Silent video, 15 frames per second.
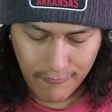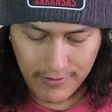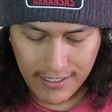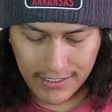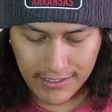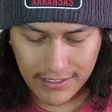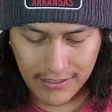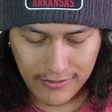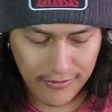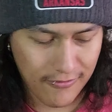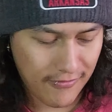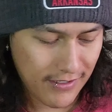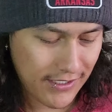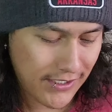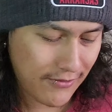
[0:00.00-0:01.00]
we got the
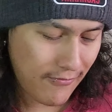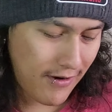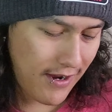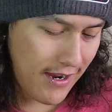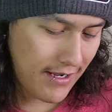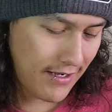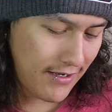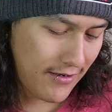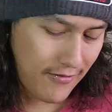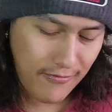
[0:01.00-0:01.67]
Googan Squad